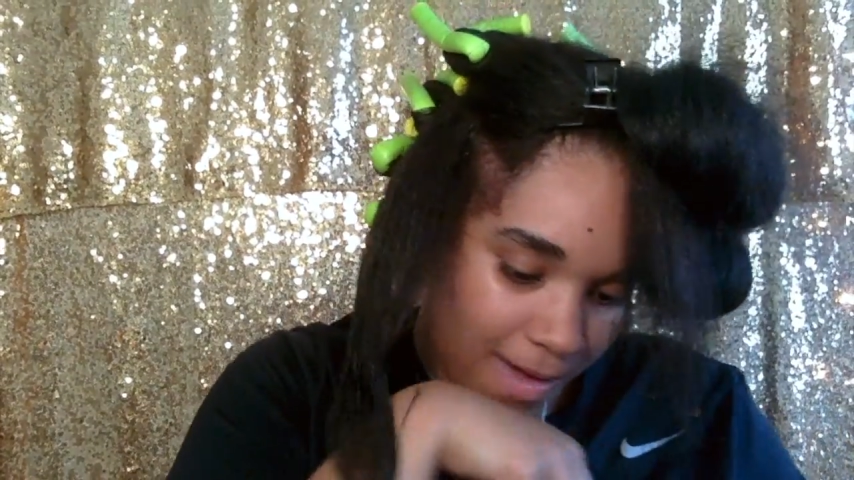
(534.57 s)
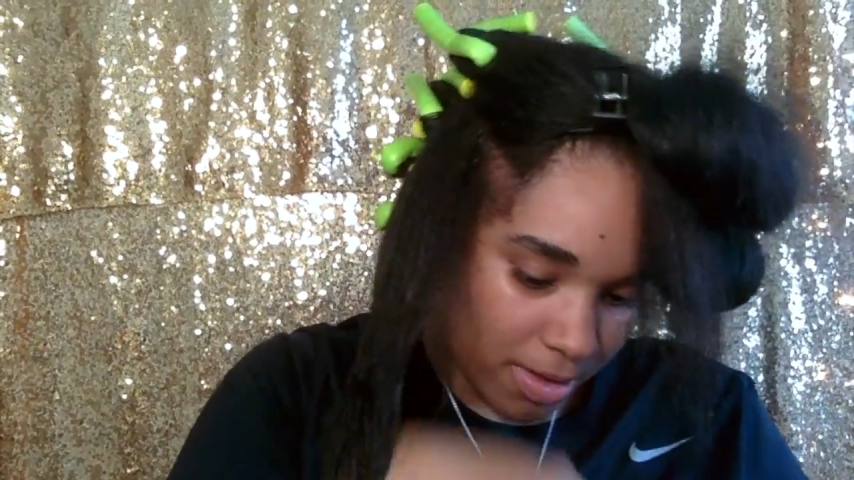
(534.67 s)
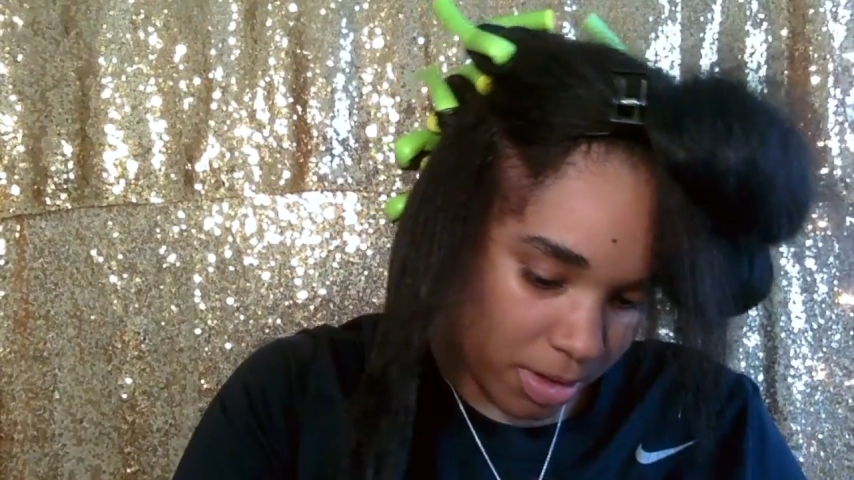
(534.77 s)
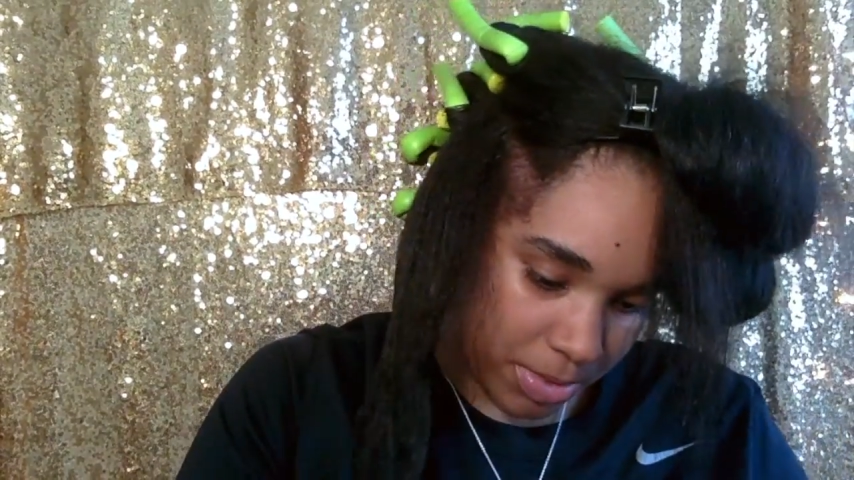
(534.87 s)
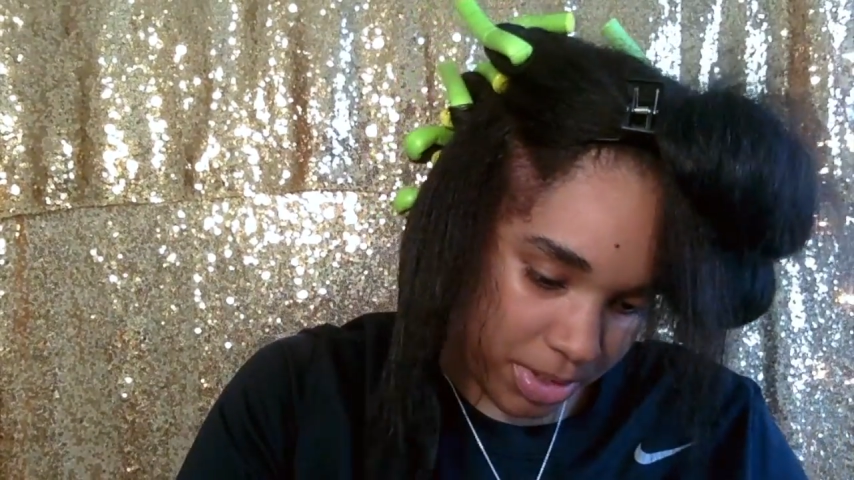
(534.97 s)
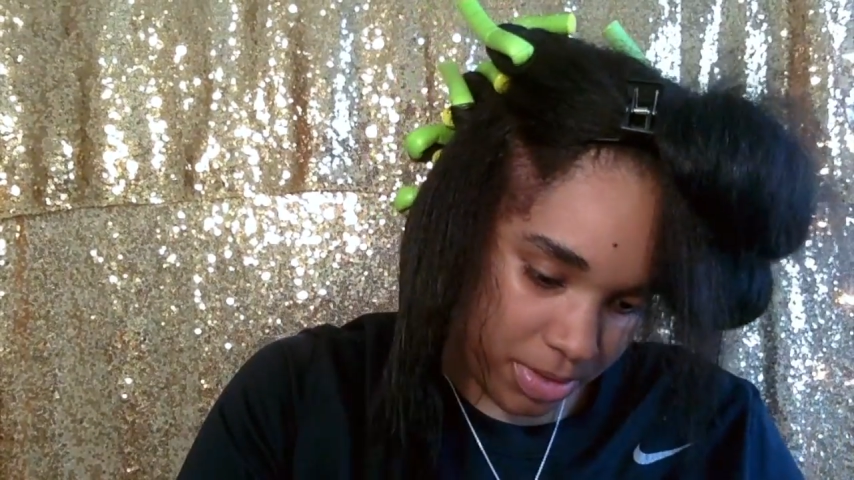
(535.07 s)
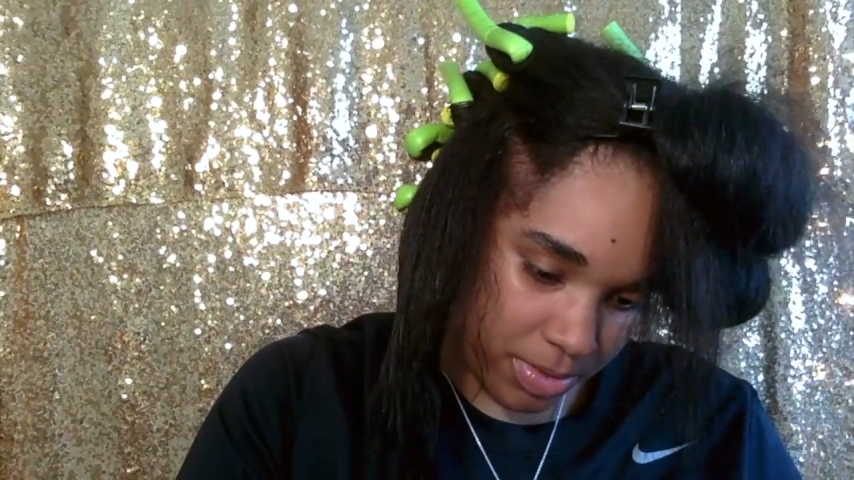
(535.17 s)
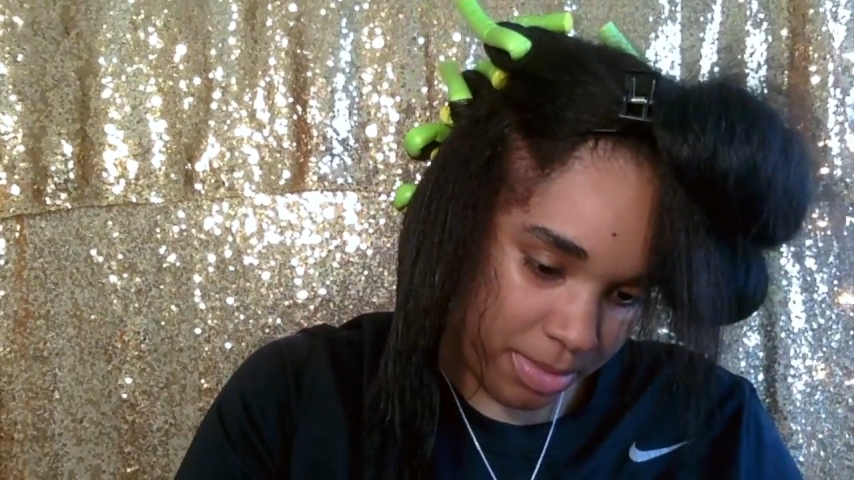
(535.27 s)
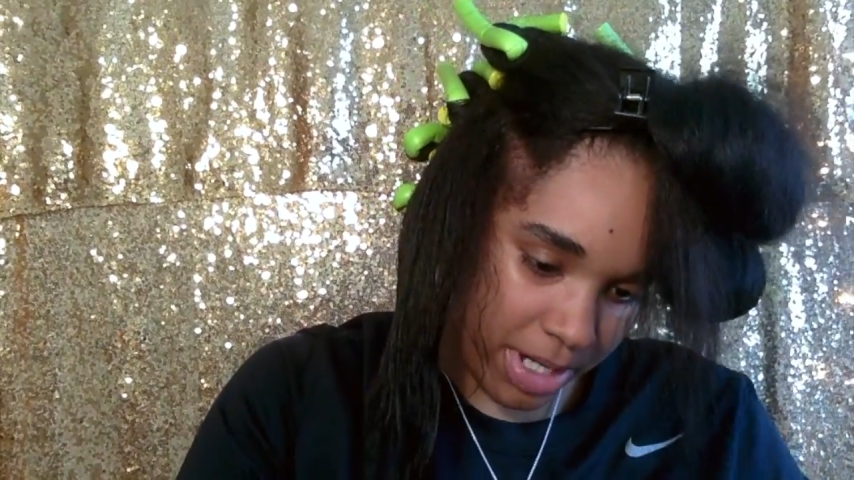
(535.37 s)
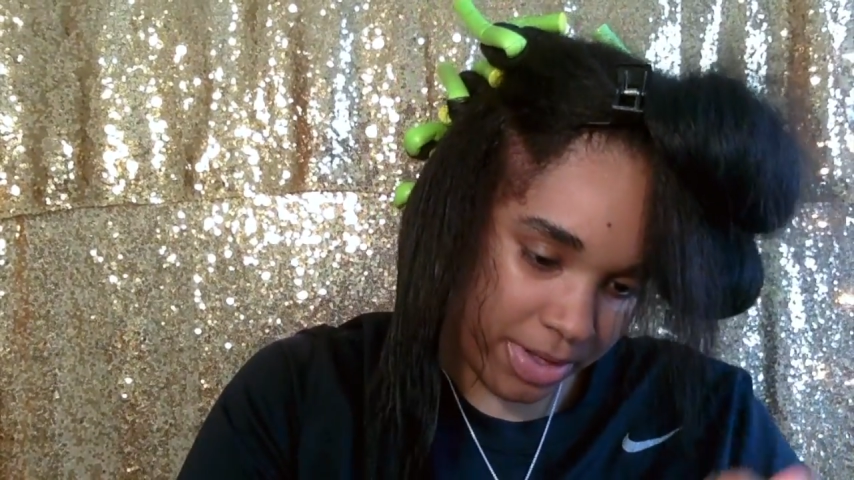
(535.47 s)
Then I'm going to use one
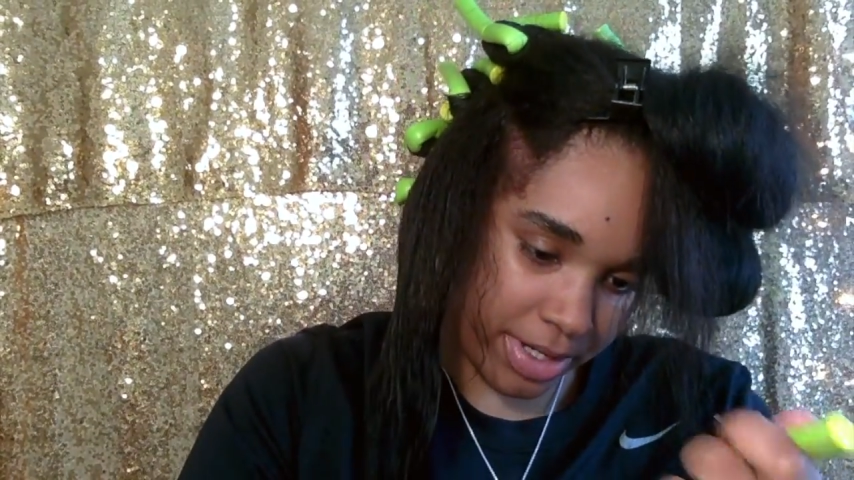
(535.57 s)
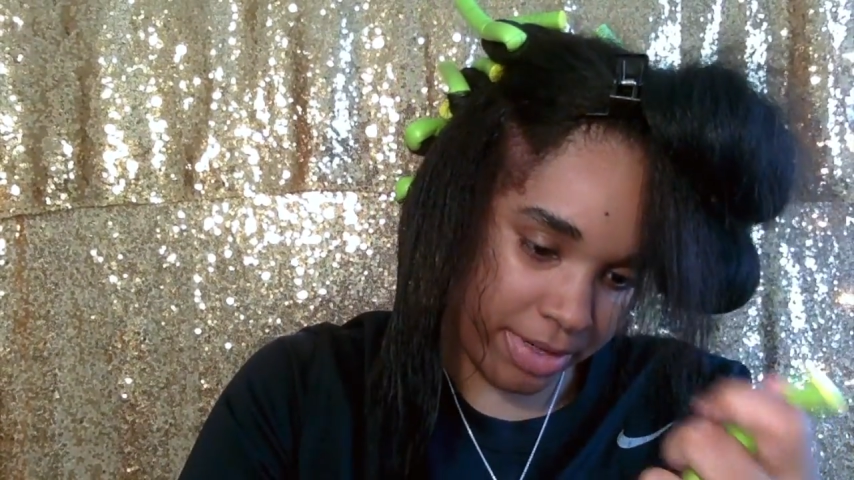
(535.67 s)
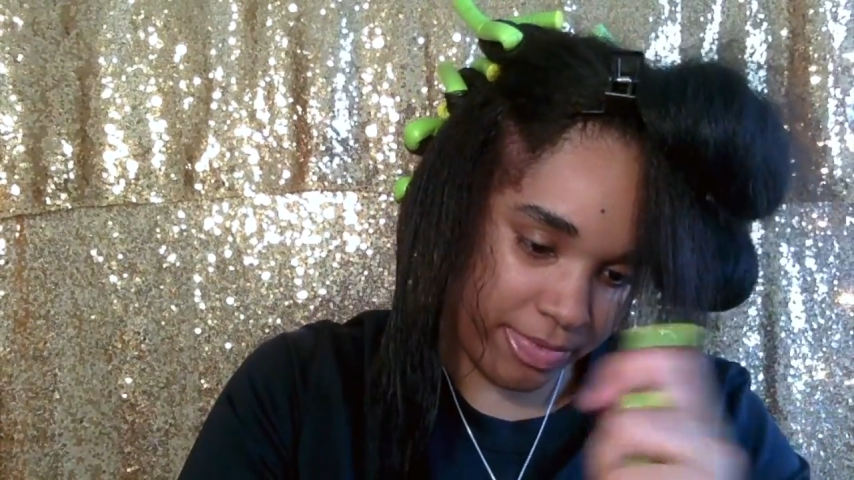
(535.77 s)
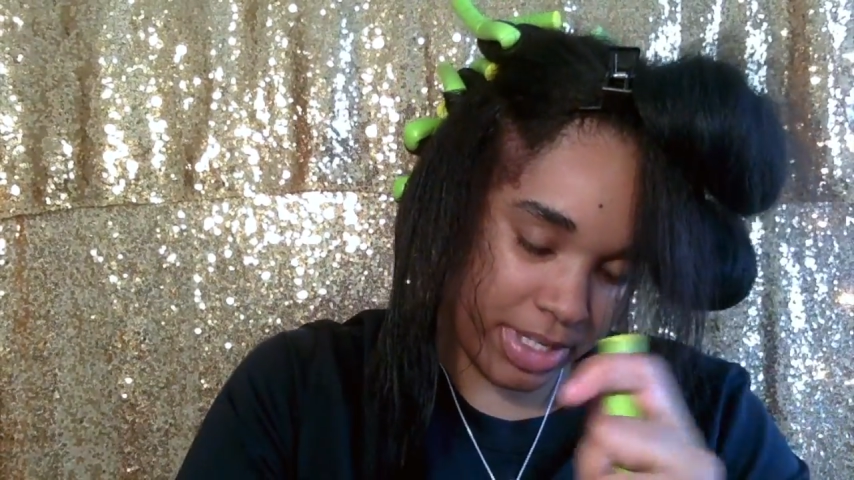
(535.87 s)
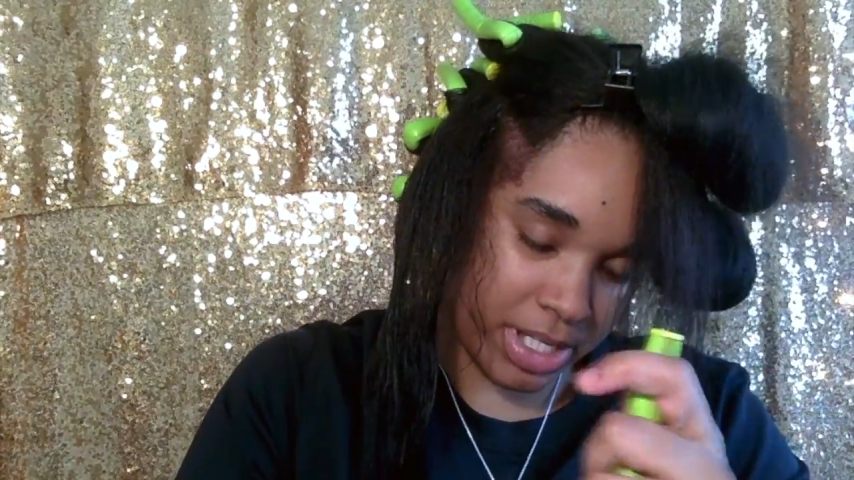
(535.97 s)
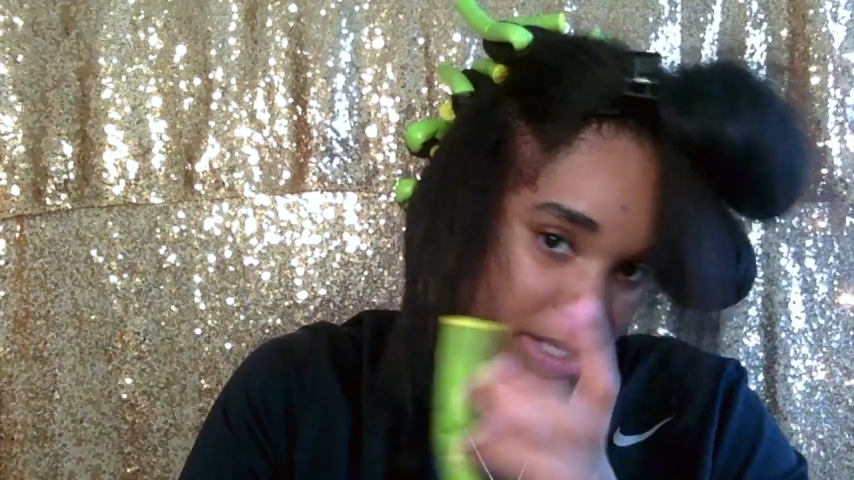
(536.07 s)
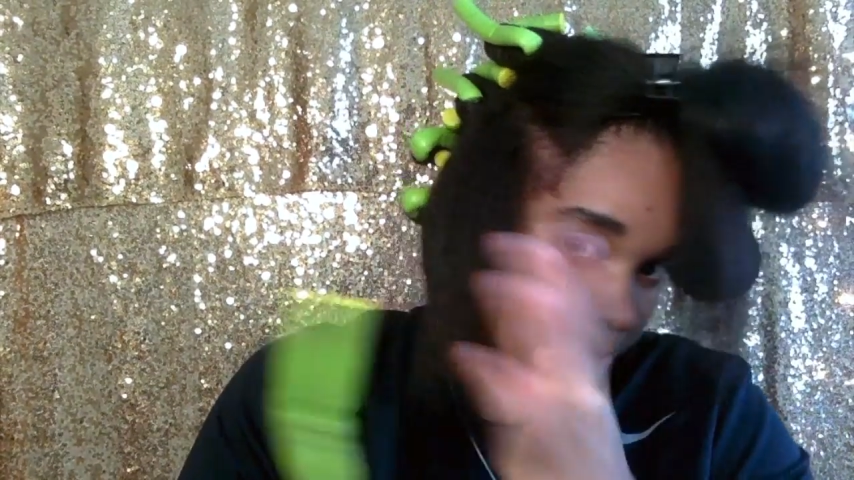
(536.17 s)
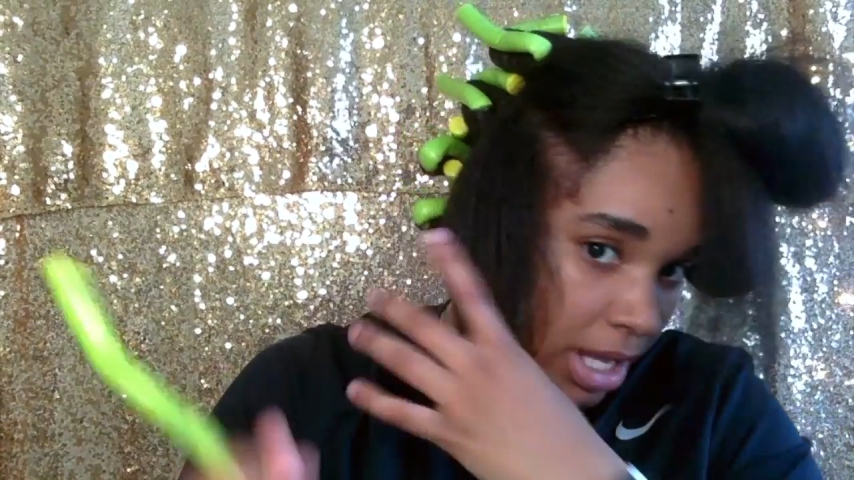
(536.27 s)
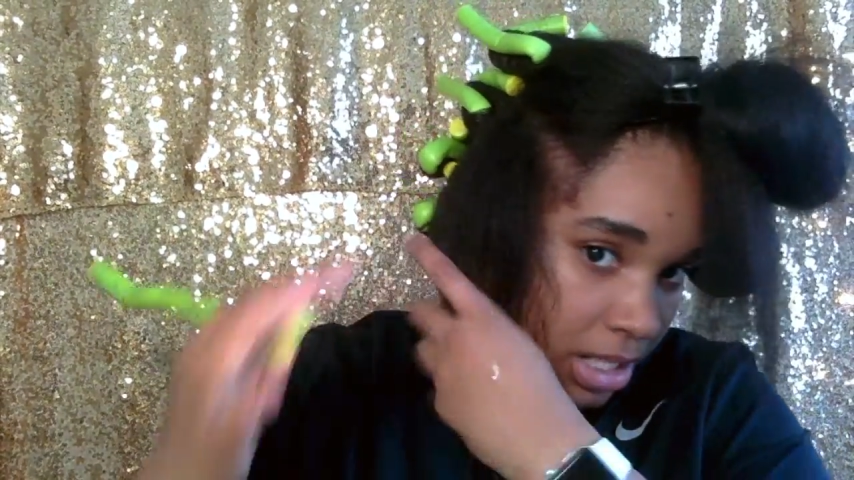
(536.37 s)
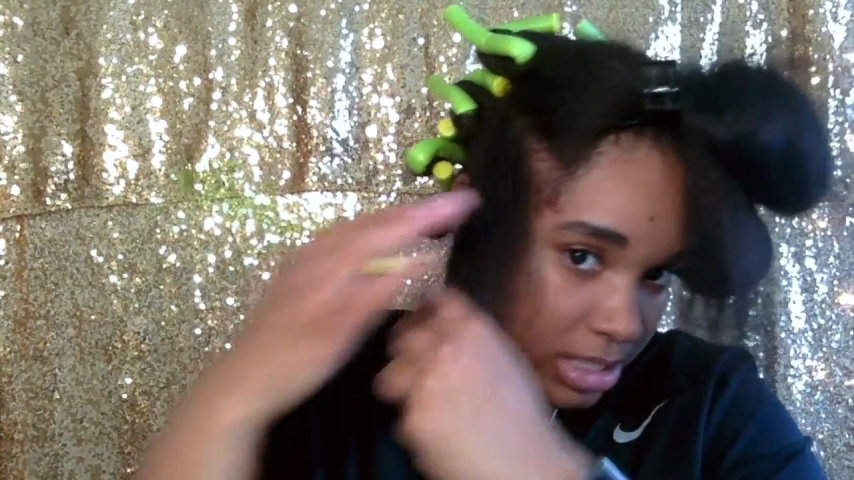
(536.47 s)
of my green flexi
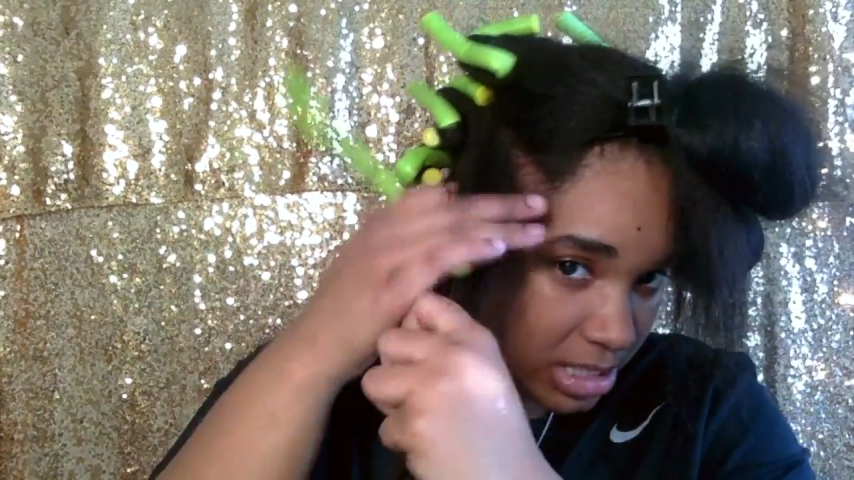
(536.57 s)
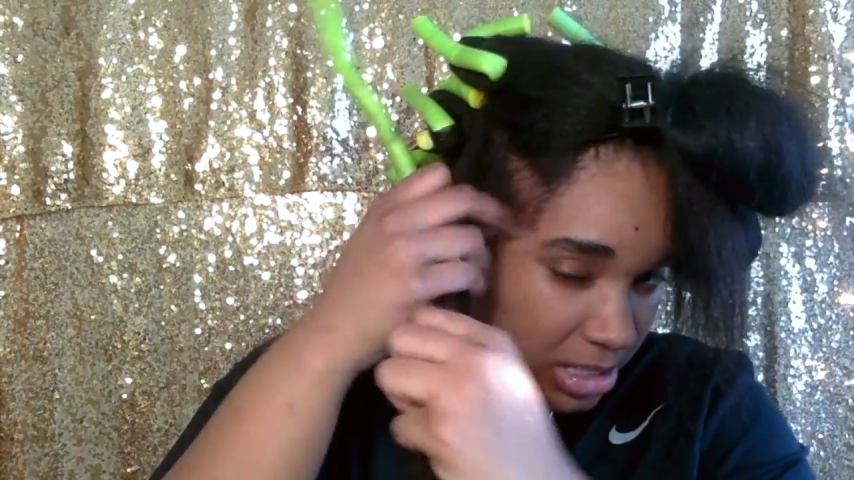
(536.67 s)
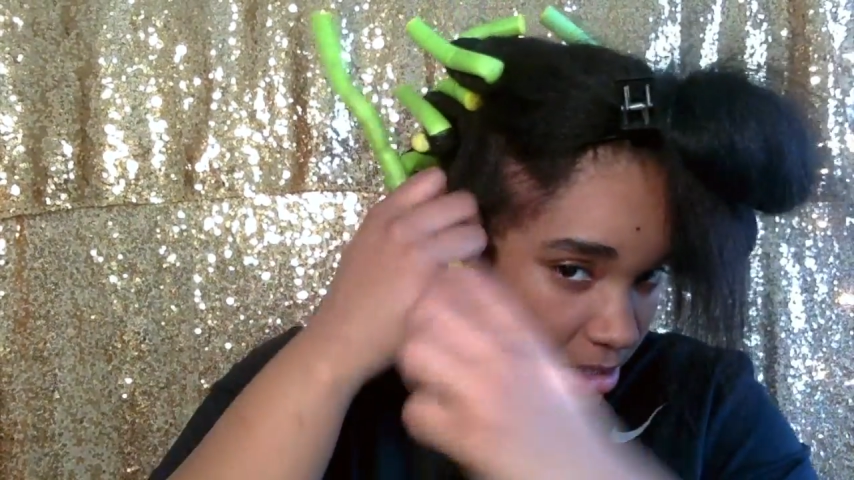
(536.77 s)
rods.